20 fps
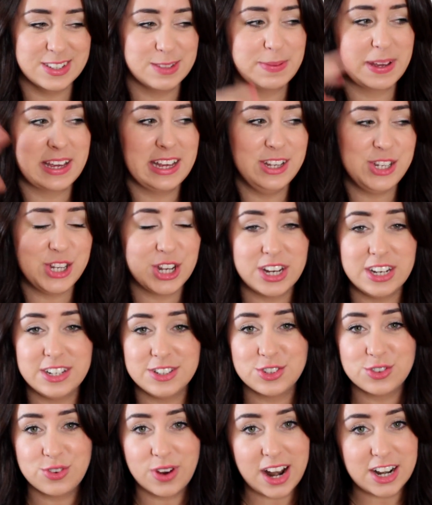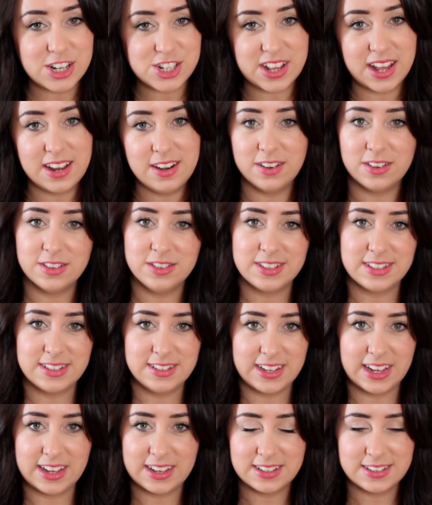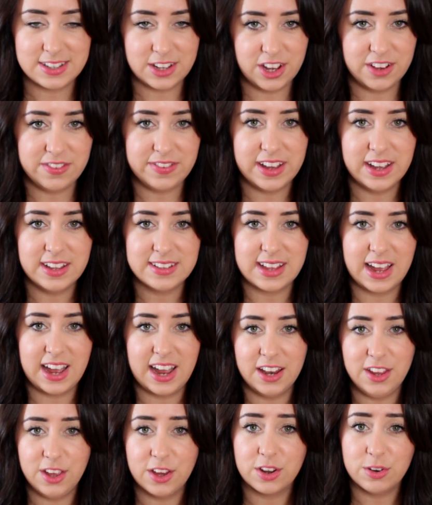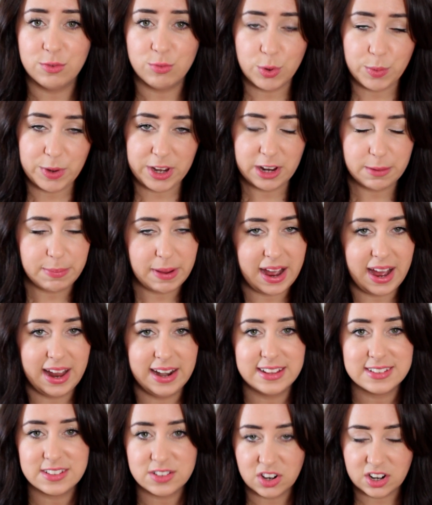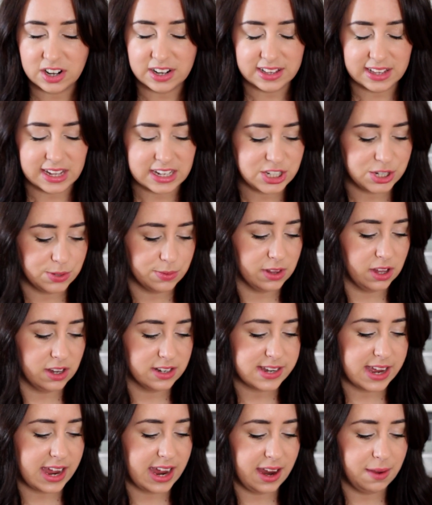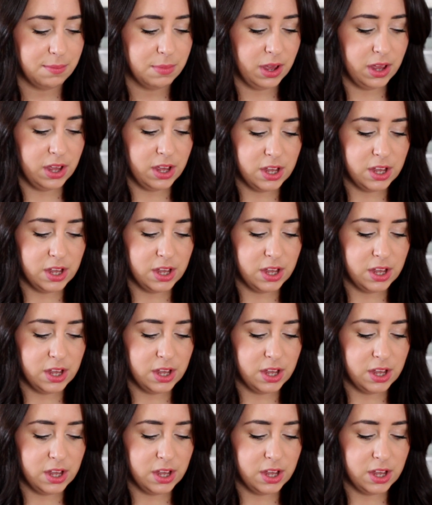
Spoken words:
because you're going to scratch that non-stick surface and you're going to ruin your pan. It's not going to last you a long time.